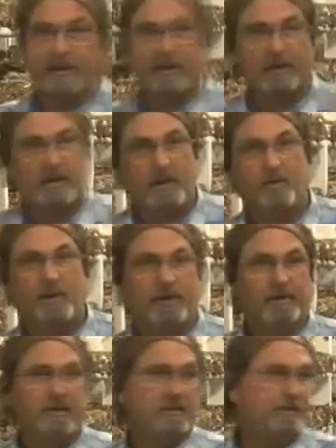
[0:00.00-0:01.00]
the area
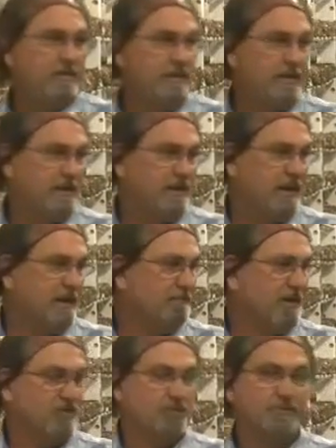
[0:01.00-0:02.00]
where the
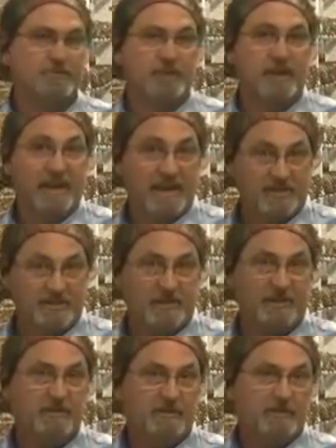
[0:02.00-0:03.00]
mushrooms are not
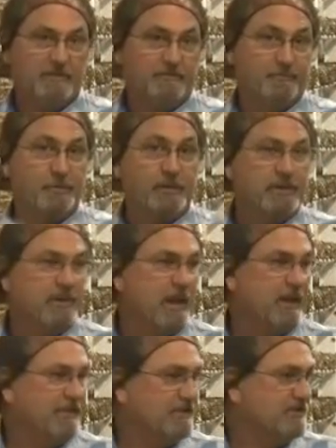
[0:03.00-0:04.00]
actually fruiting
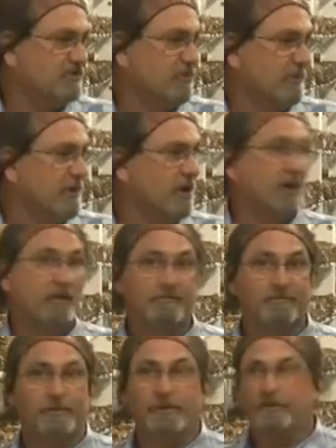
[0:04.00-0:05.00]
yet. This is what we call our
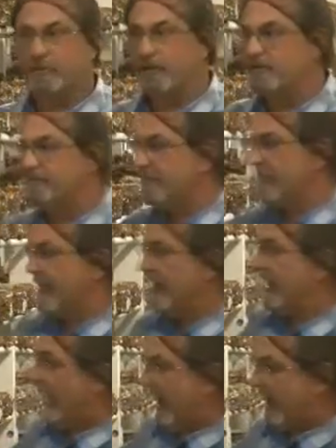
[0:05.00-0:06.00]
fruiting room,
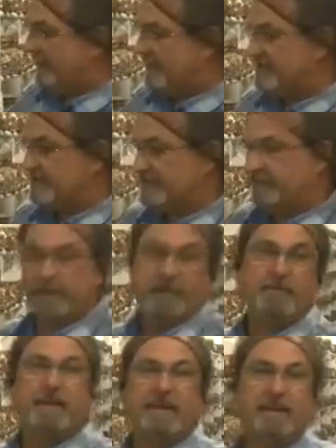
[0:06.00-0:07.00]
and this is the
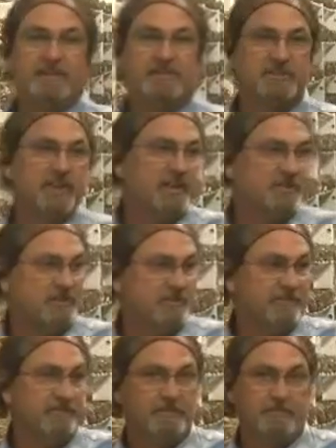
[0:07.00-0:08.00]
very beginning stages
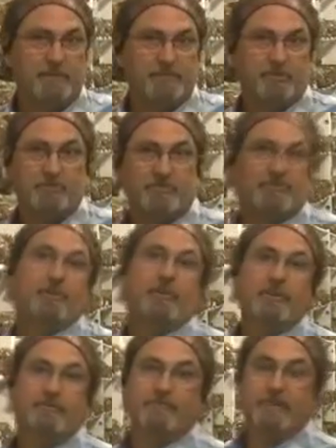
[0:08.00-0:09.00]
of the mushrooms
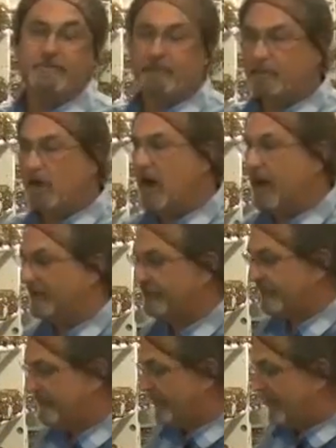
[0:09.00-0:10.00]
fruiting from the
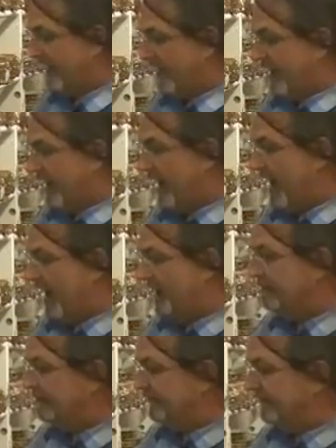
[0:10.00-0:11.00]
blocks.
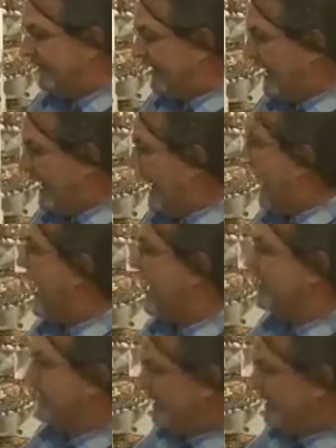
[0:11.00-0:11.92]
And